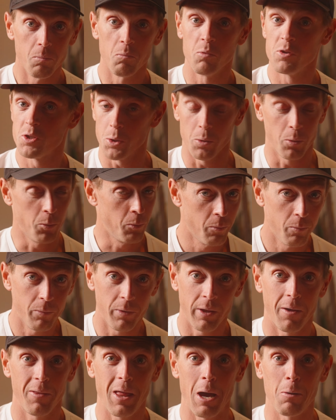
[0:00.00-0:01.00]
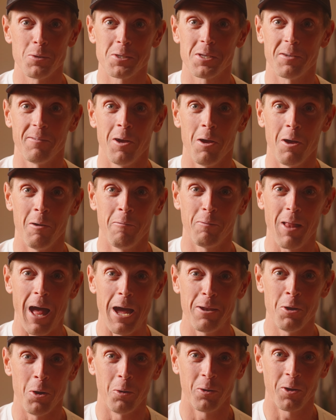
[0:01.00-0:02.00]
So yeah, that was a, a
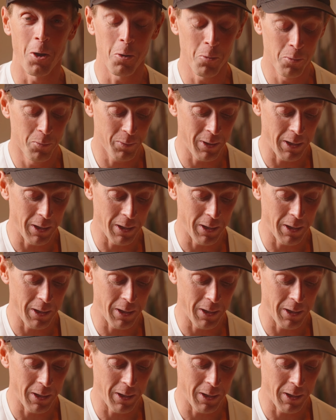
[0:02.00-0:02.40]
flat no-go.